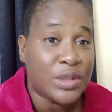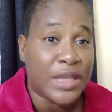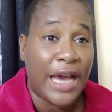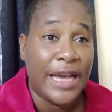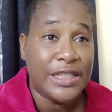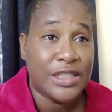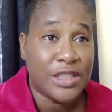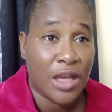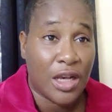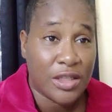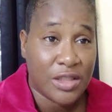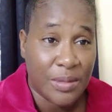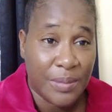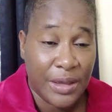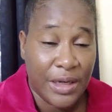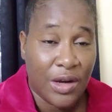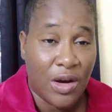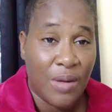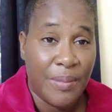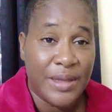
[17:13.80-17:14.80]
I saw some
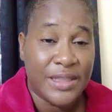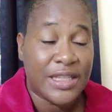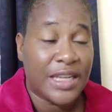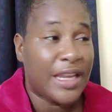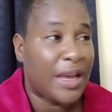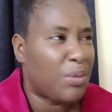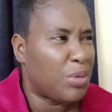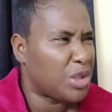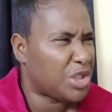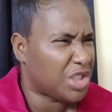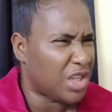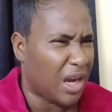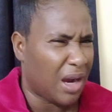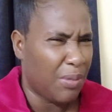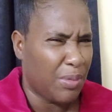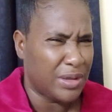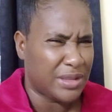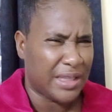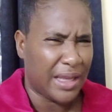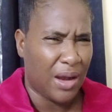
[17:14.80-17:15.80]
of the comments and I was shocked. I
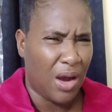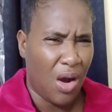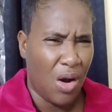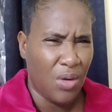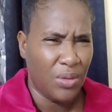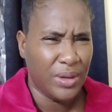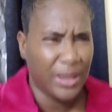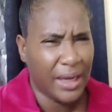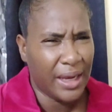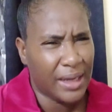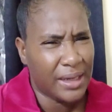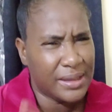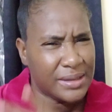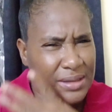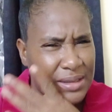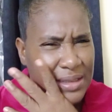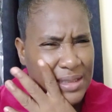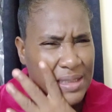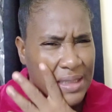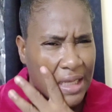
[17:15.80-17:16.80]
was like, how the hell is
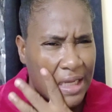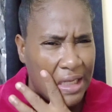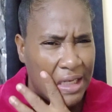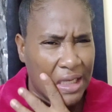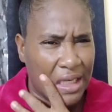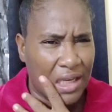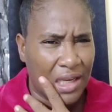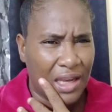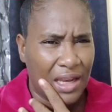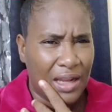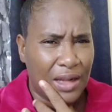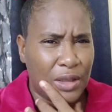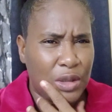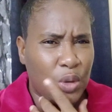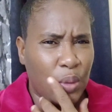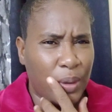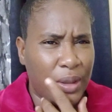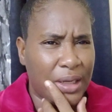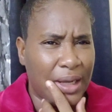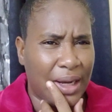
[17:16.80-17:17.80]
this lady
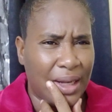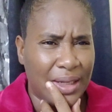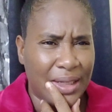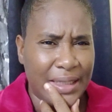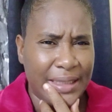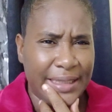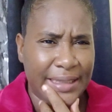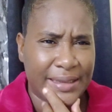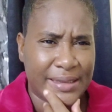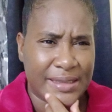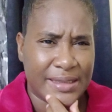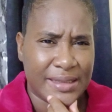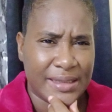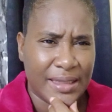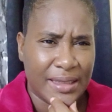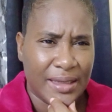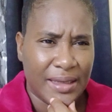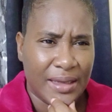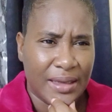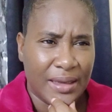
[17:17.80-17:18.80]
doing all of this?
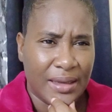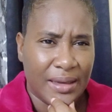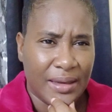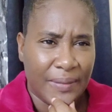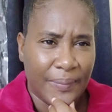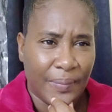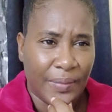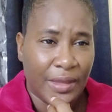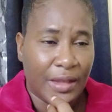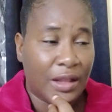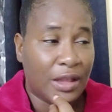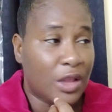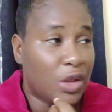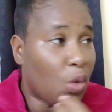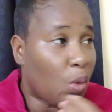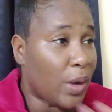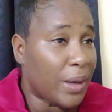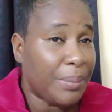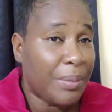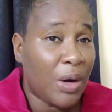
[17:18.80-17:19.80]

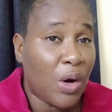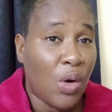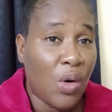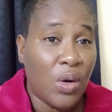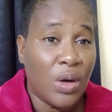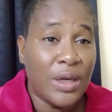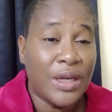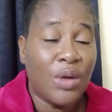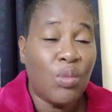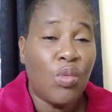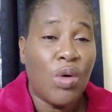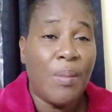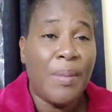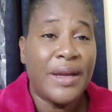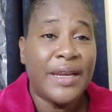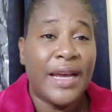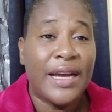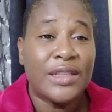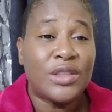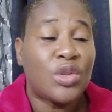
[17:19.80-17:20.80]
Lo and behold, the
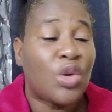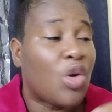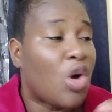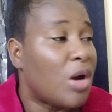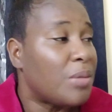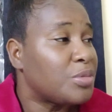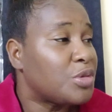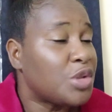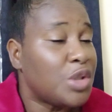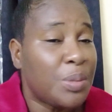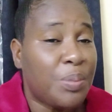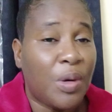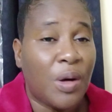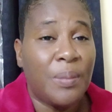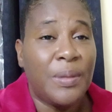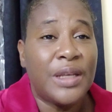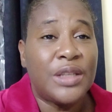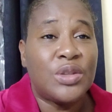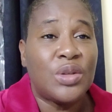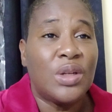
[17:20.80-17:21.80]
woman had to come to the
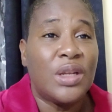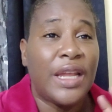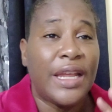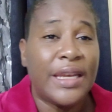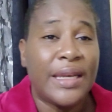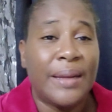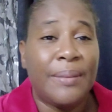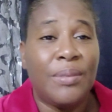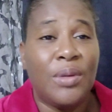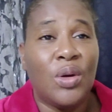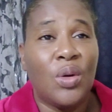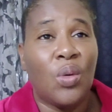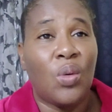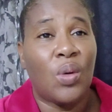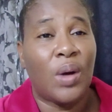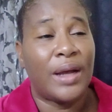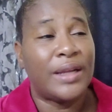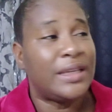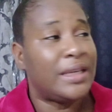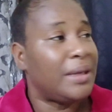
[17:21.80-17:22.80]
public to let them
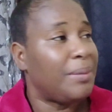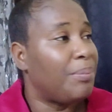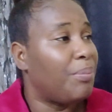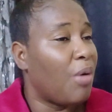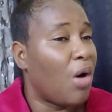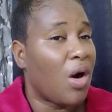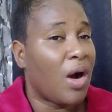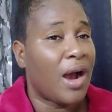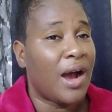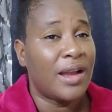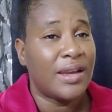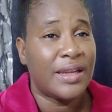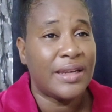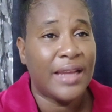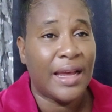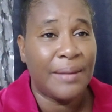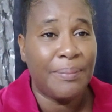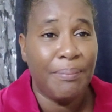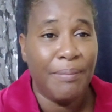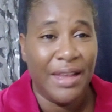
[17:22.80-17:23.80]
know and debunk all of
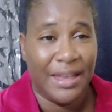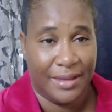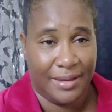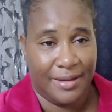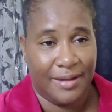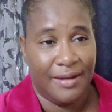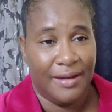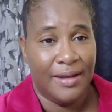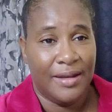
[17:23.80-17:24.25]
that myth,